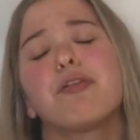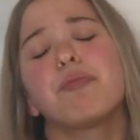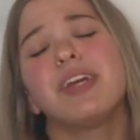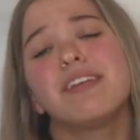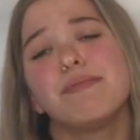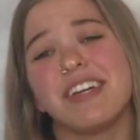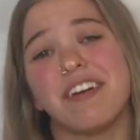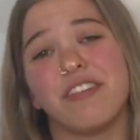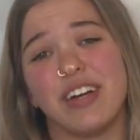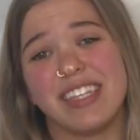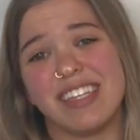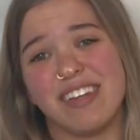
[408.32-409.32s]
don't mean to be
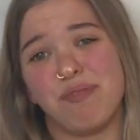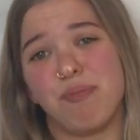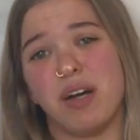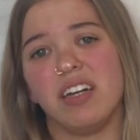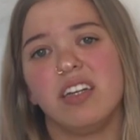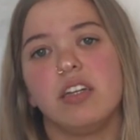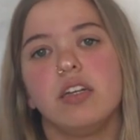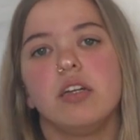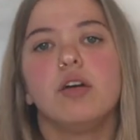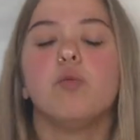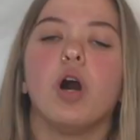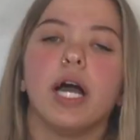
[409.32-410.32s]
offensive, but,
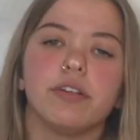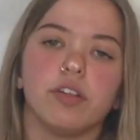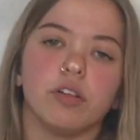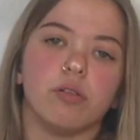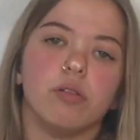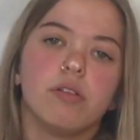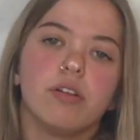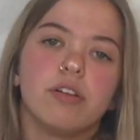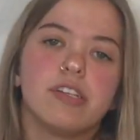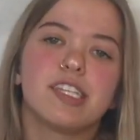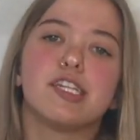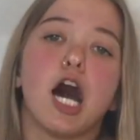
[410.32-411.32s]
well, I do.
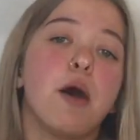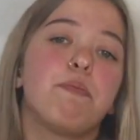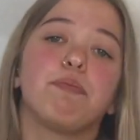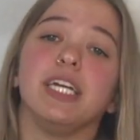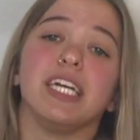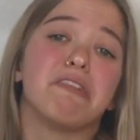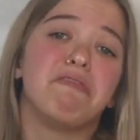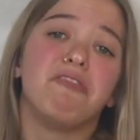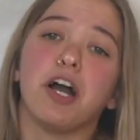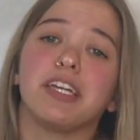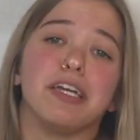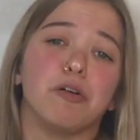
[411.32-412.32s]
Stop being
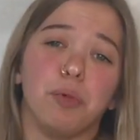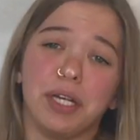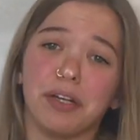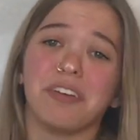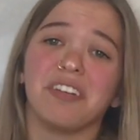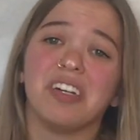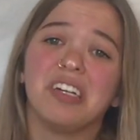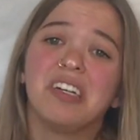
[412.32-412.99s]
fucking weird.